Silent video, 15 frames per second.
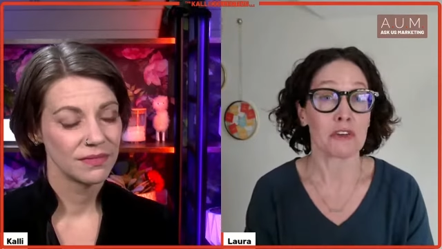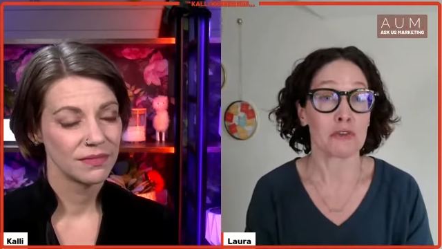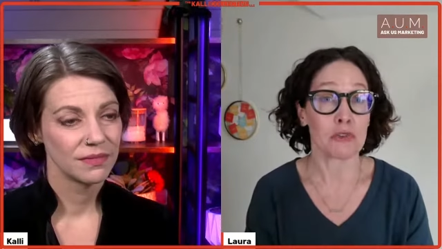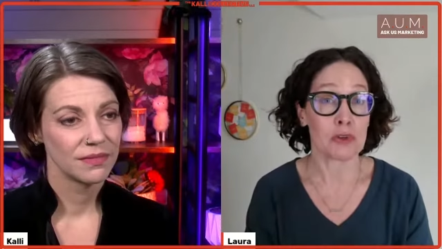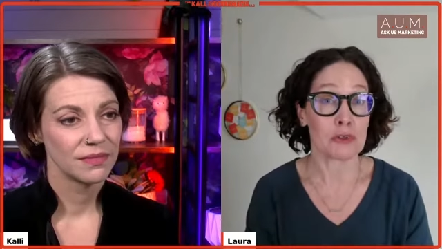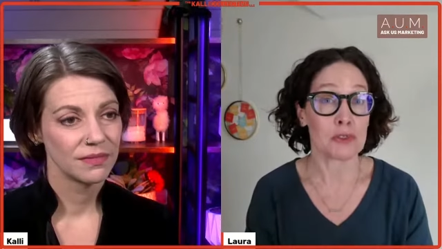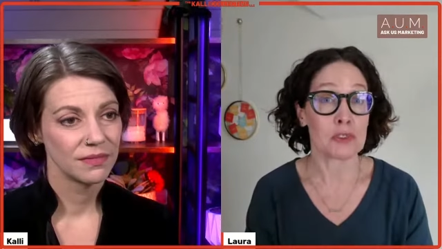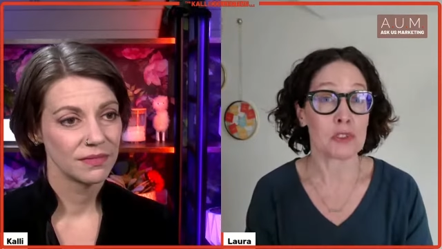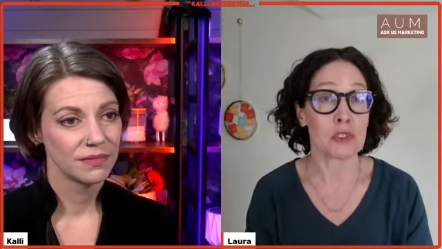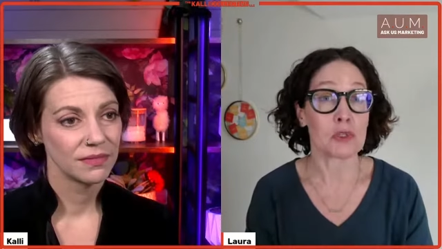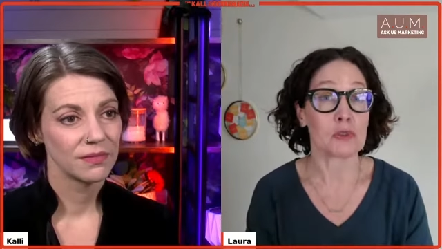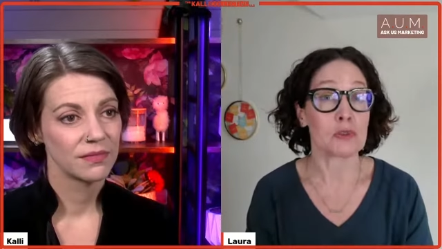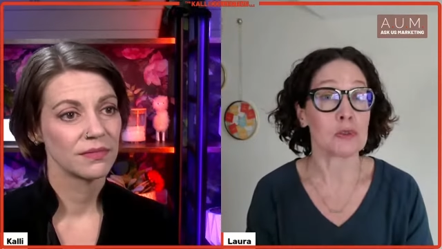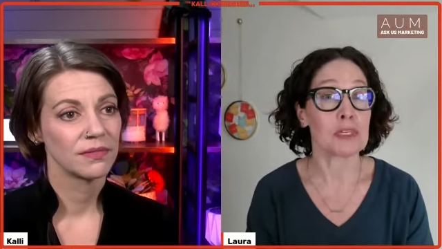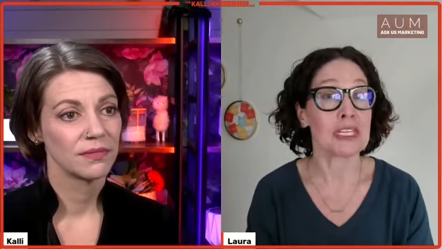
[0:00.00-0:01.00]
Speaker 1: folks
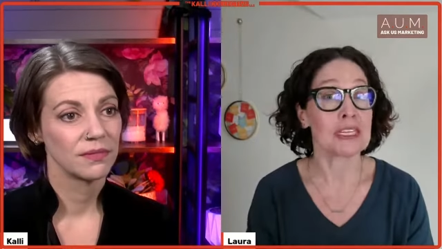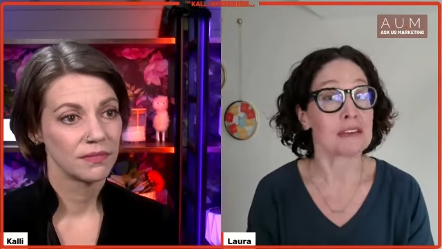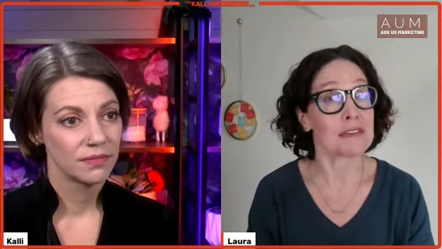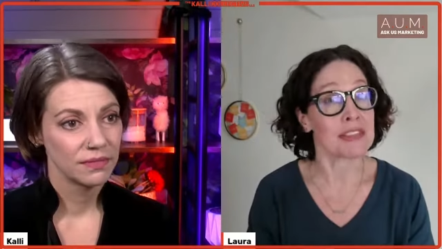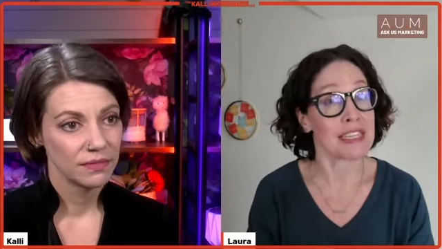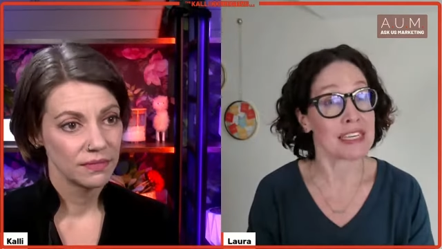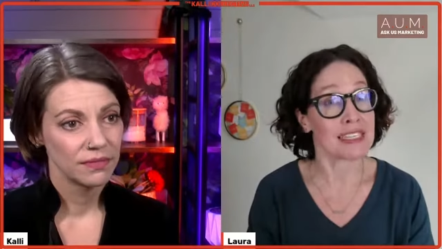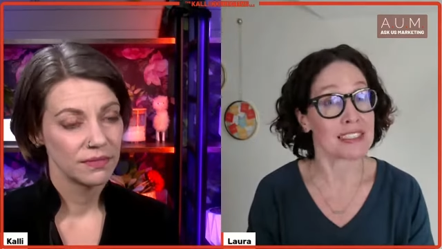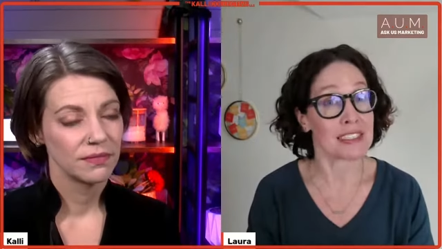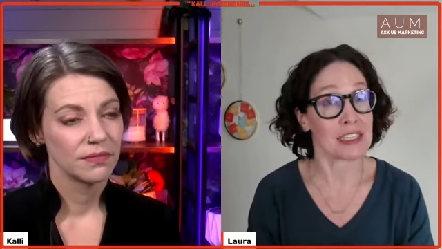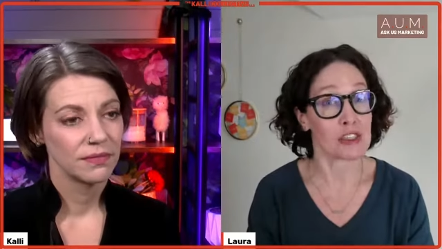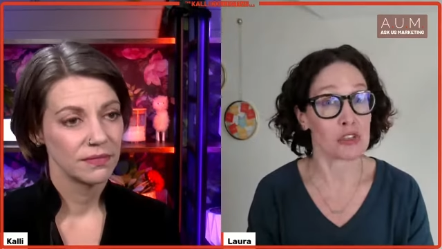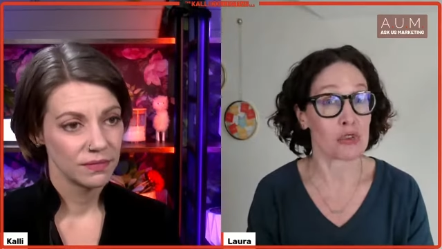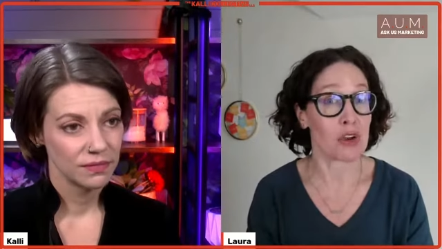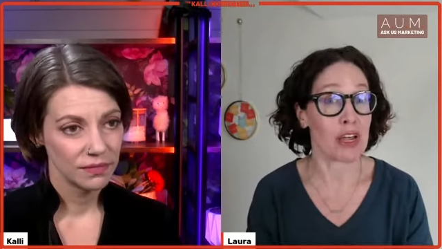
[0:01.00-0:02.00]
who give things a
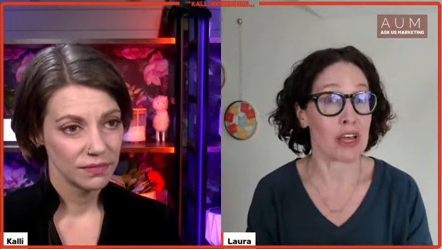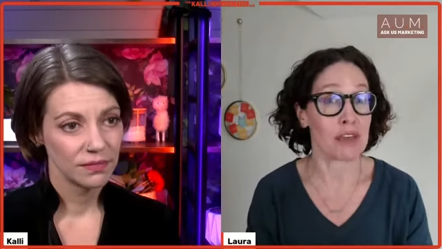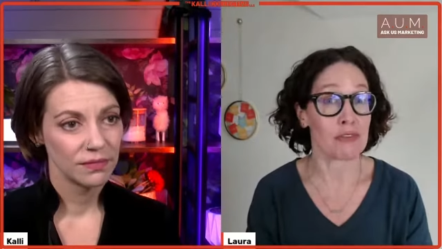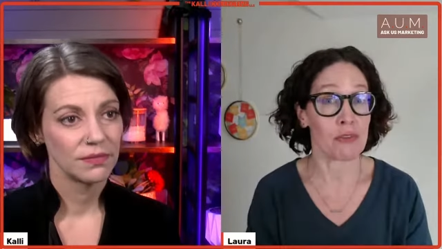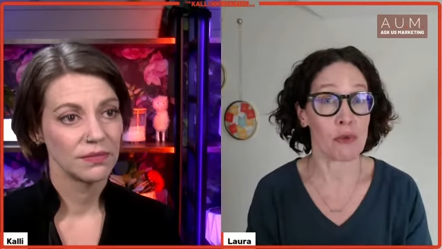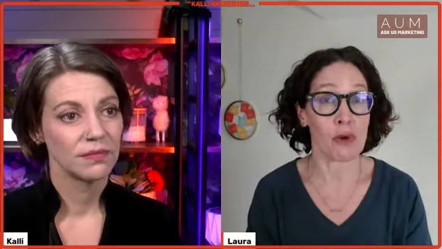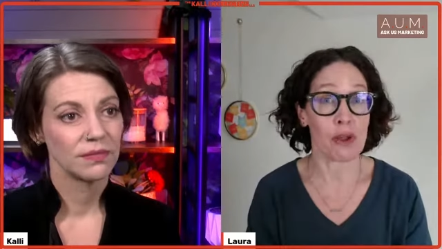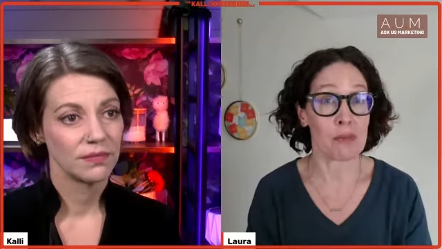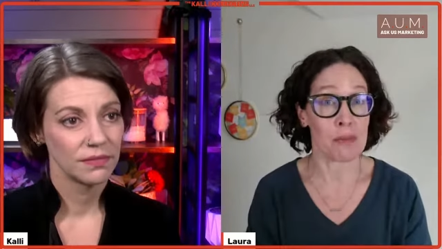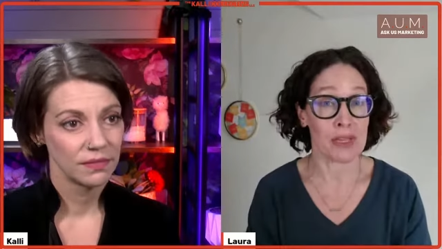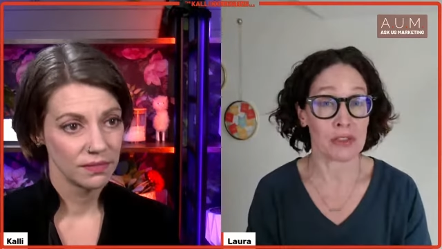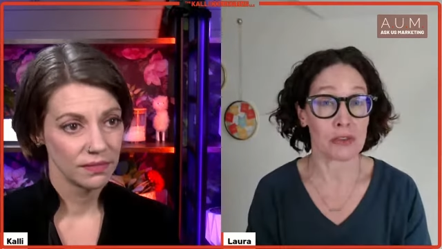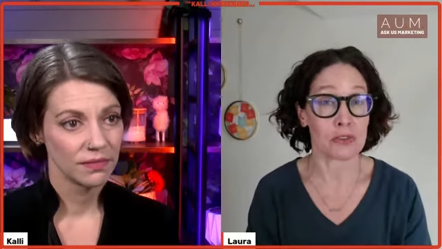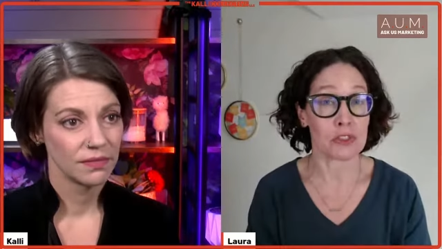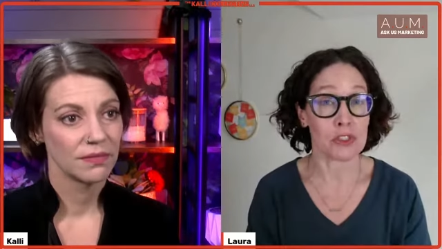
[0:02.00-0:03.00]
try for a
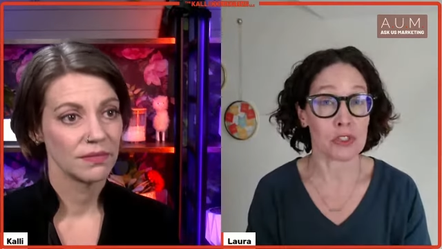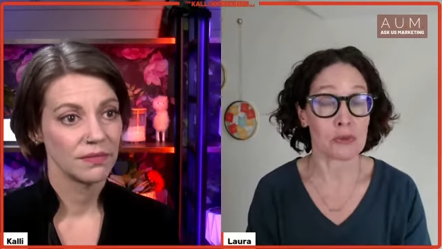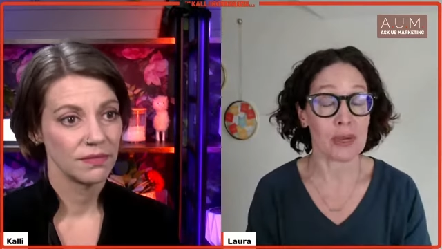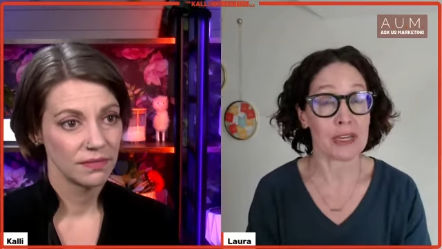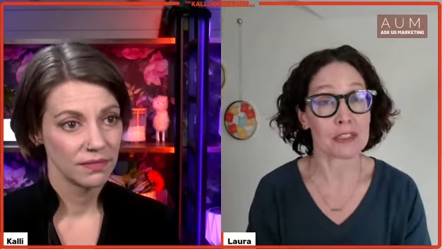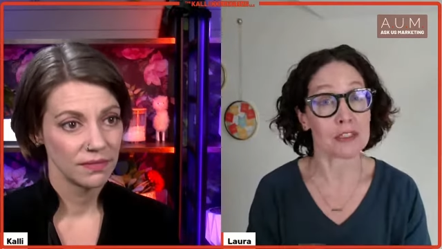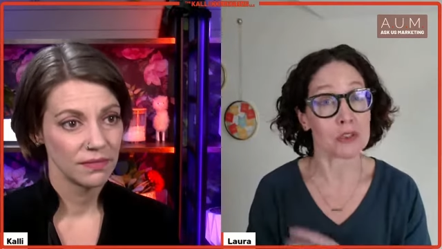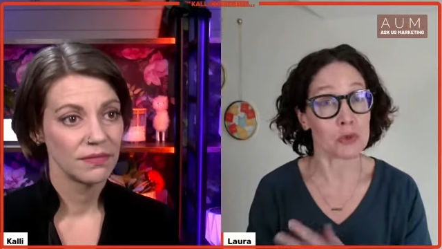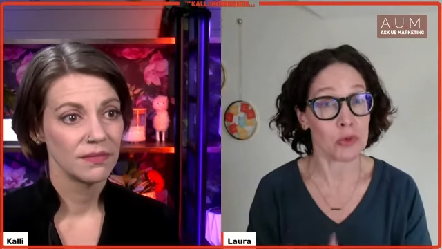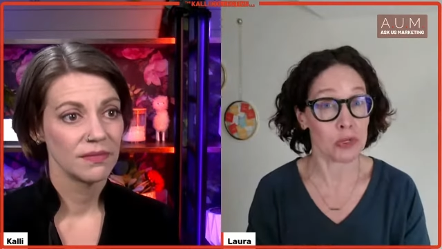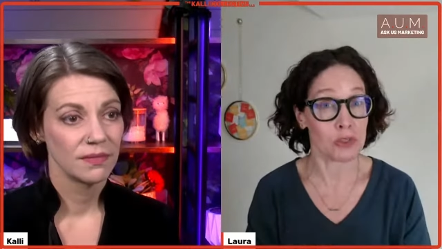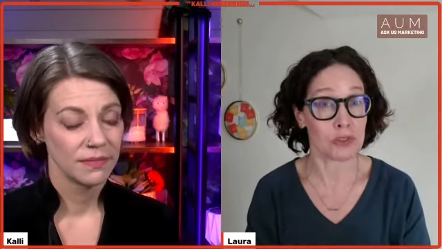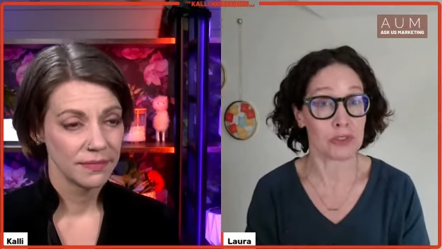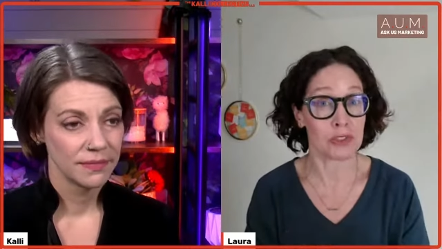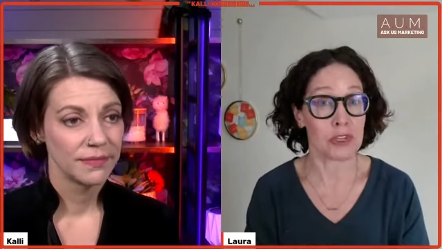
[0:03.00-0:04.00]
month or two as
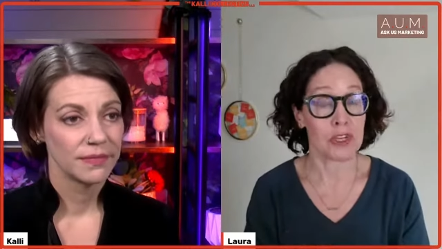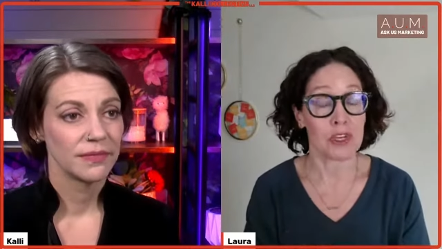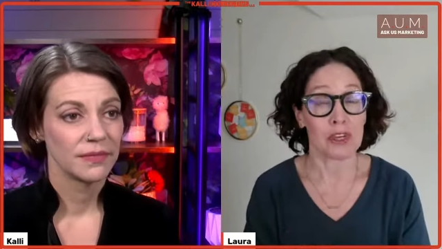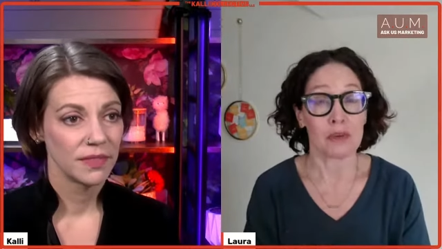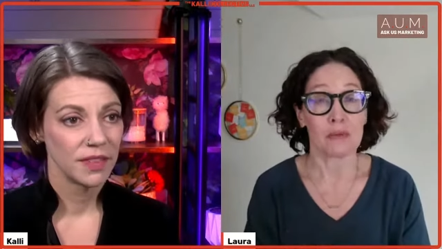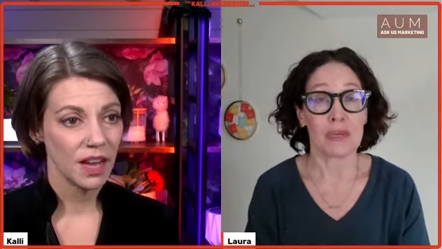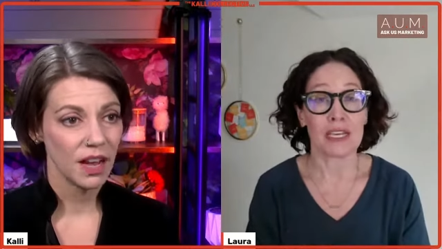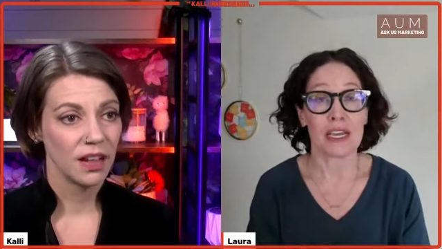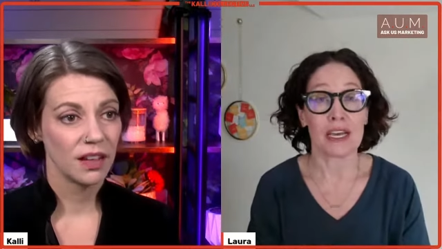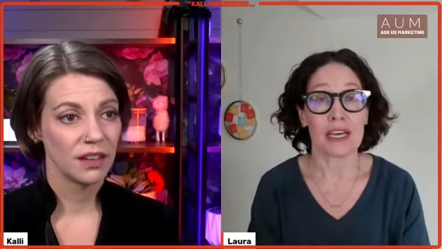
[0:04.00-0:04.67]
squirrels. Yeah.